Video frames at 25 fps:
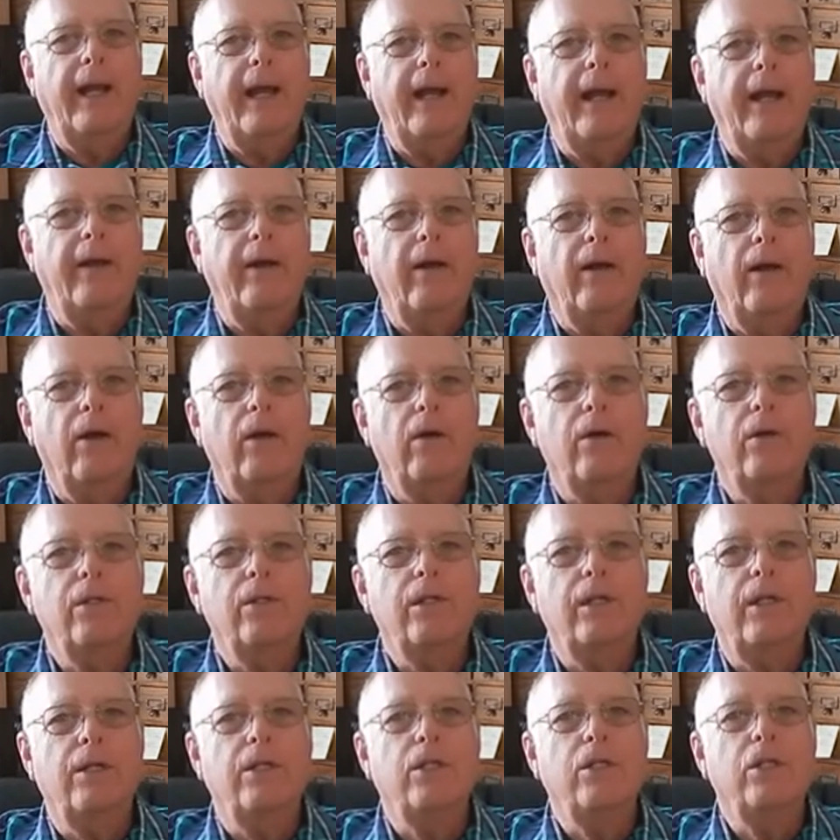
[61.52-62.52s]
had
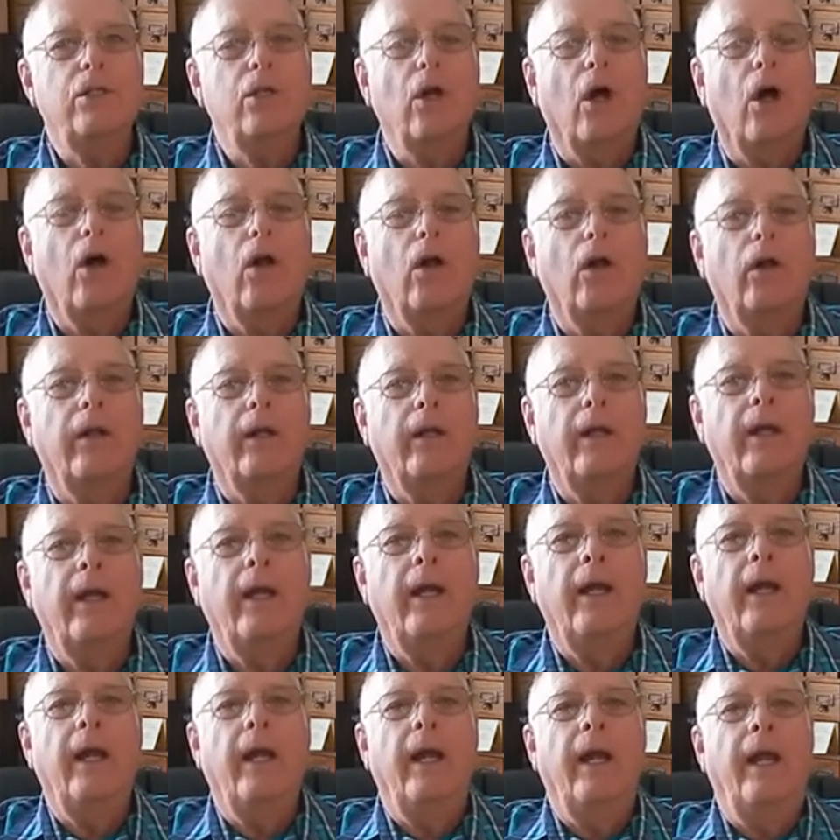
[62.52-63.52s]
ours installed.
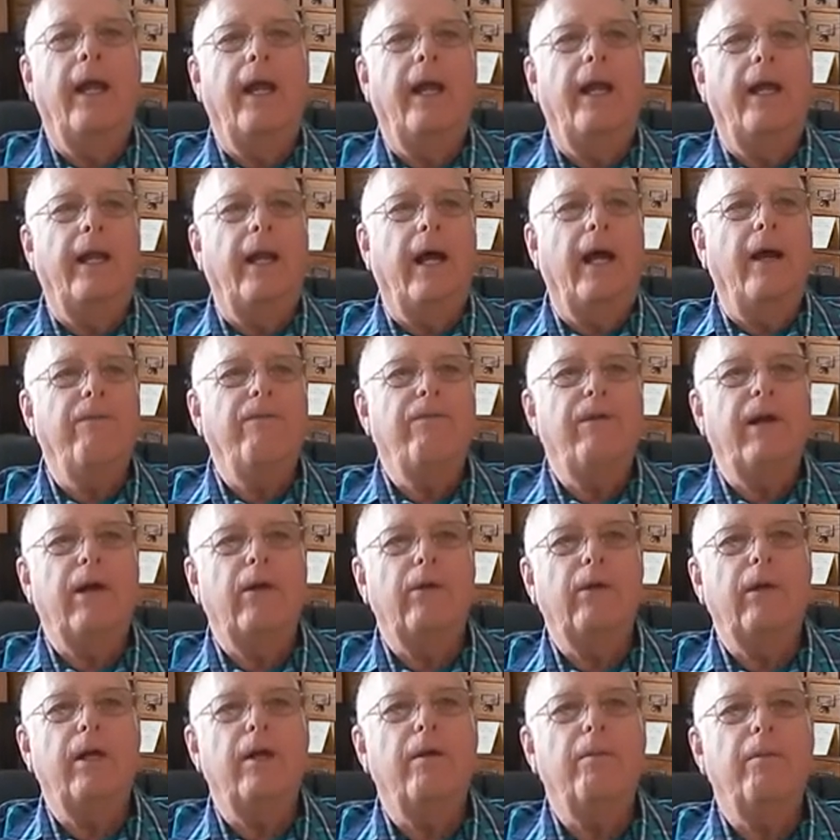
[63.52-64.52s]
And I
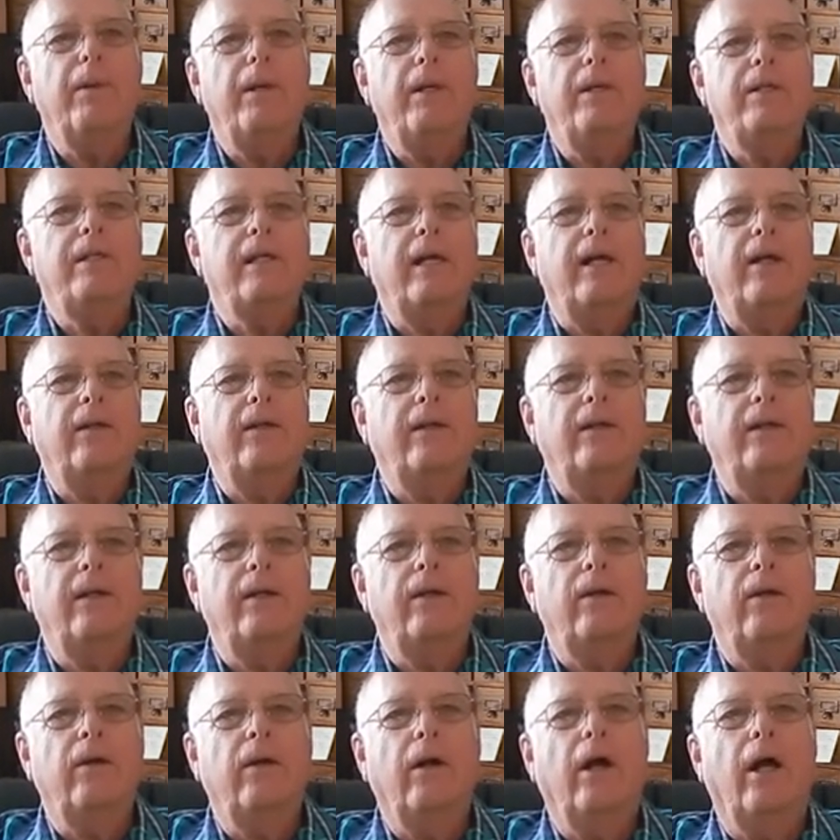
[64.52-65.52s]
found companies out
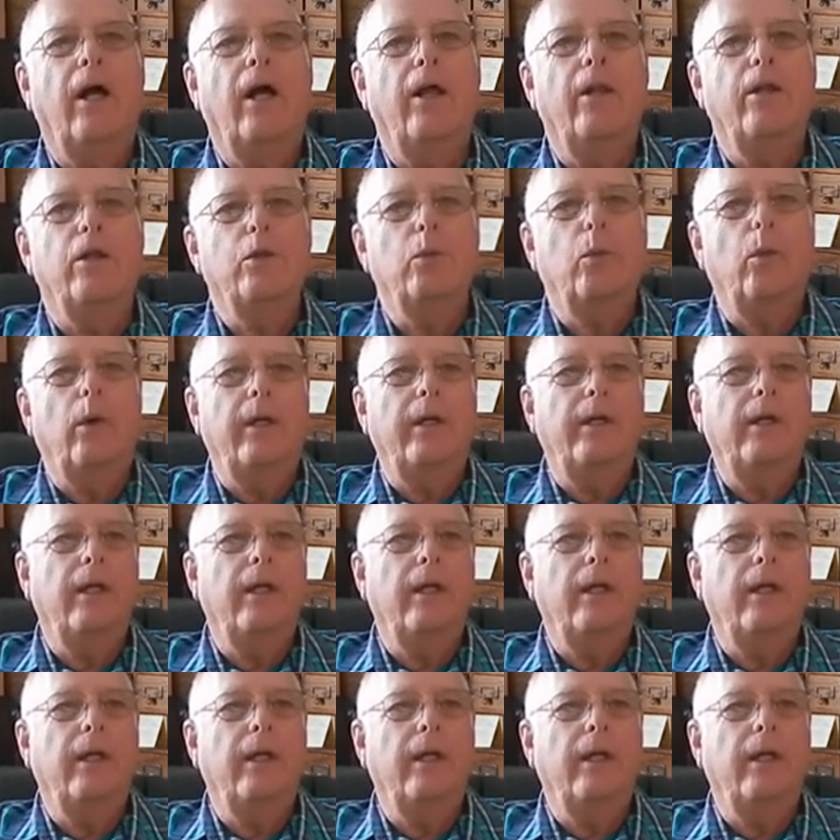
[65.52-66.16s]
there, there's one